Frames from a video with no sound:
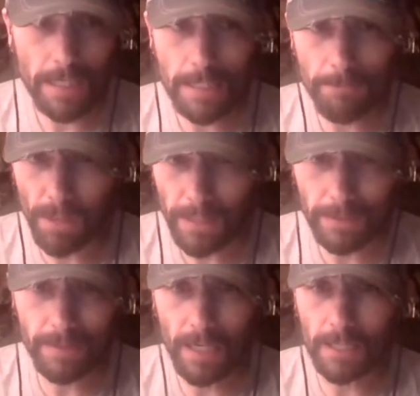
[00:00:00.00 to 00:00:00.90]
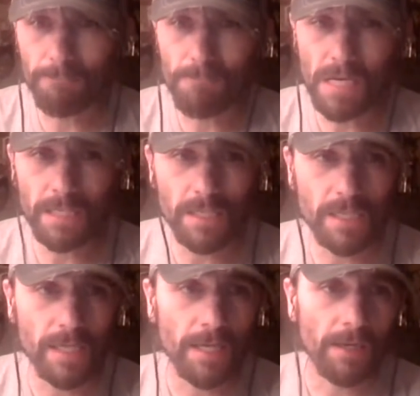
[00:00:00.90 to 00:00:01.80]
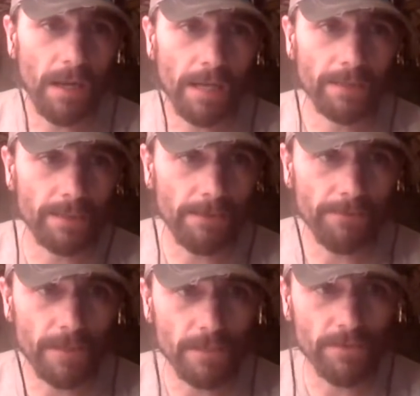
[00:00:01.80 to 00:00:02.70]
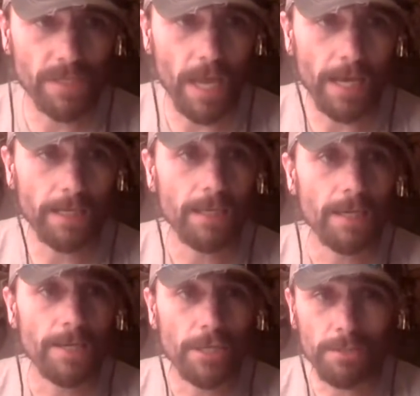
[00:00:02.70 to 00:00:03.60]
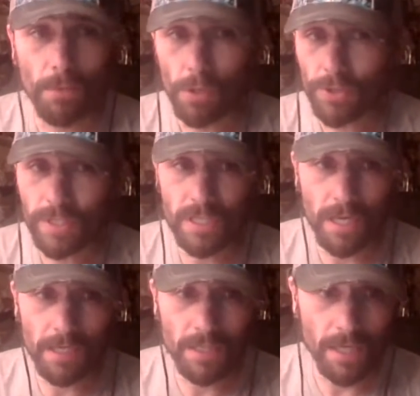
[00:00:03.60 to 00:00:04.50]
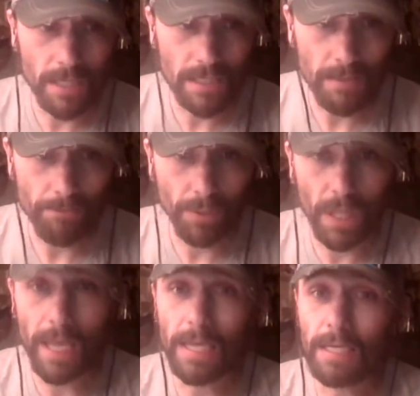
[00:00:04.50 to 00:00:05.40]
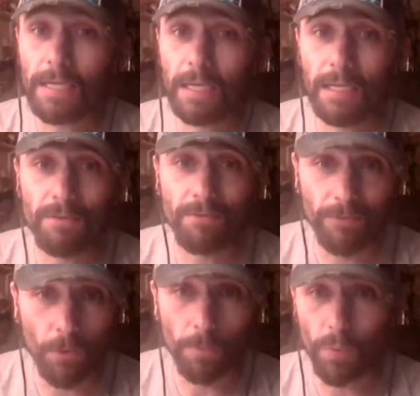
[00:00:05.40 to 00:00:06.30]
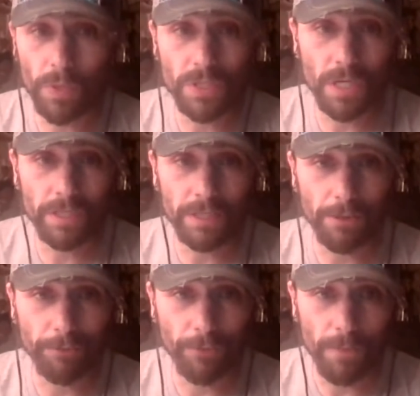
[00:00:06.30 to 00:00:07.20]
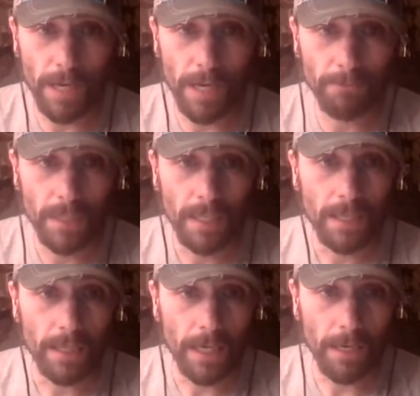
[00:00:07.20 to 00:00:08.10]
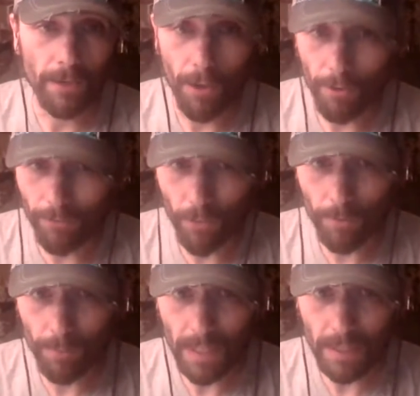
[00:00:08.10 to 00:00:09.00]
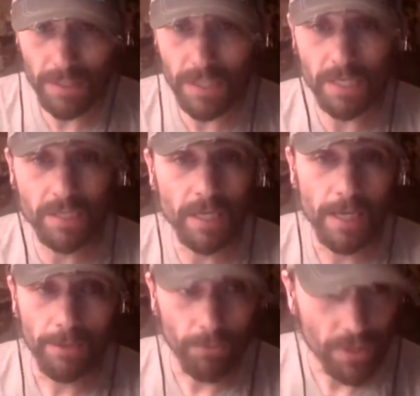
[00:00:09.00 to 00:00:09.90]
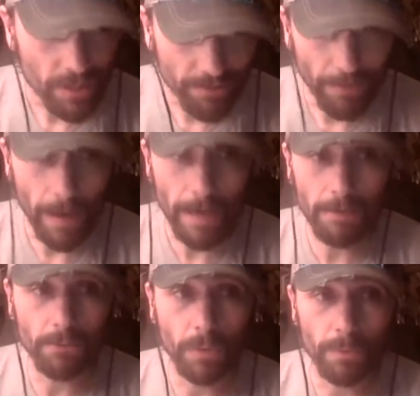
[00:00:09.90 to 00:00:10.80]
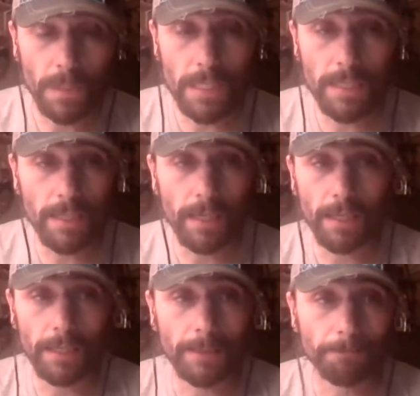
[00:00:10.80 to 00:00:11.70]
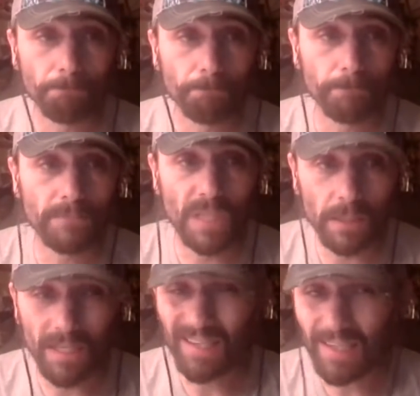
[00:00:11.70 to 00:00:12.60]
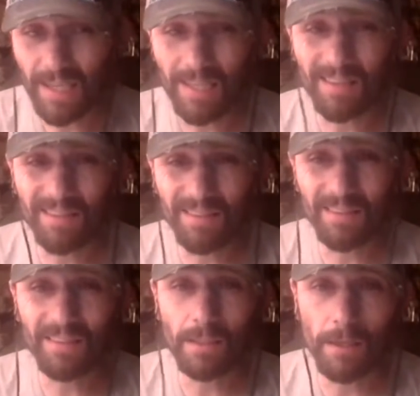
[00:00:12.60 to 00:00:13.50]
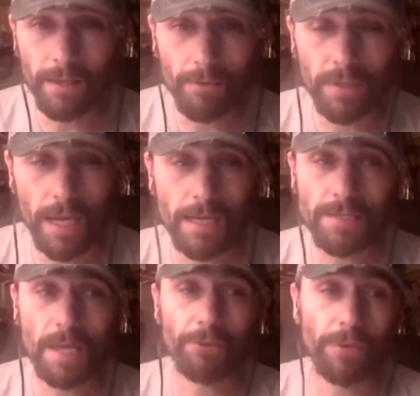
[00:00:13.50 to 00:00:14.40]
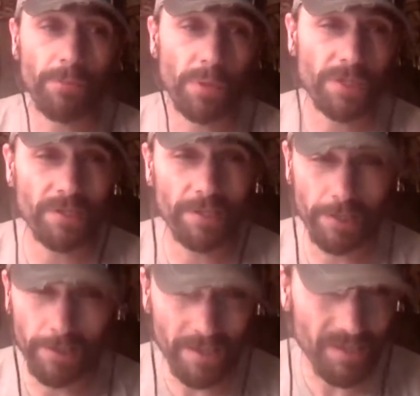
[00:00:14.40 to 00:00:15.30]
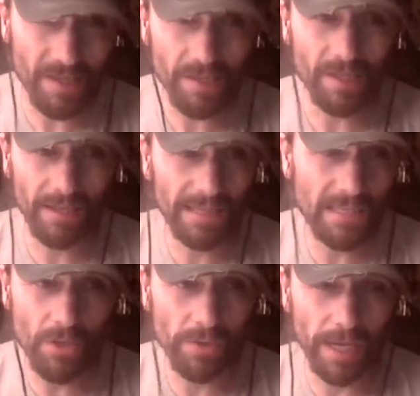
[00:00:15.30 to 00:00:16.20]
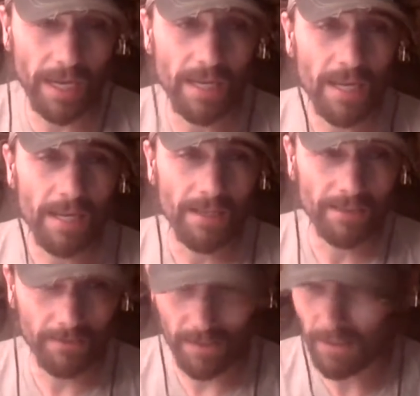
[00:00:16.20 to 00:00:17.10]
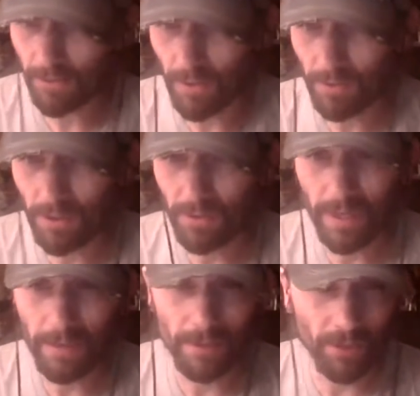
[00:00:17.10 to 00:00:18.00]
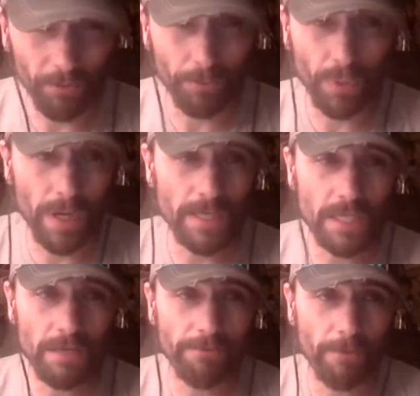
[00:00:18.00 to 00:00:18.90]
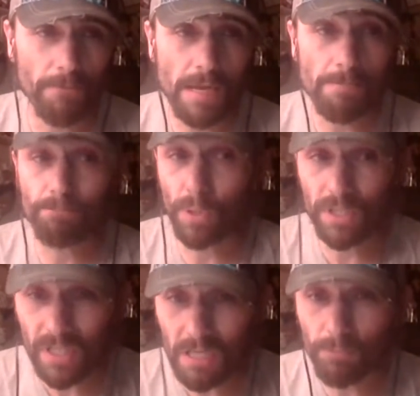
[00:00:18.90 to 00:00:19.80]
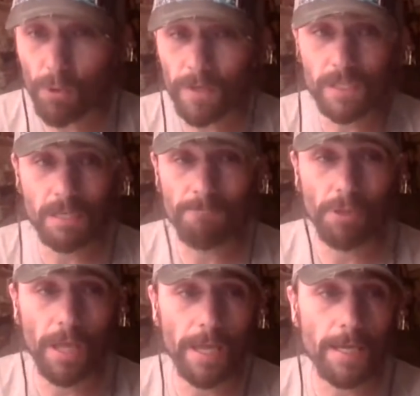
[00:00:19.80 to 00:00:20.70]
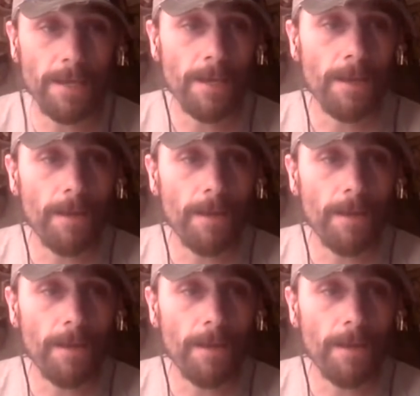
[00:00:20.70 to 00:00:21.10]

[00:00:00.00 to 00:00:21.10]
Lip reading: He's playing a ton of minutes on the defensive side. Schmaltz is in play. He's 4 points on the year from him. All 4 being assist, which is fine with me. Duncan Keith, yeah, okay. He's got 3 points on the year. He's okay. Agree with you there. A little pricey for me. Brent Seabrook is in play.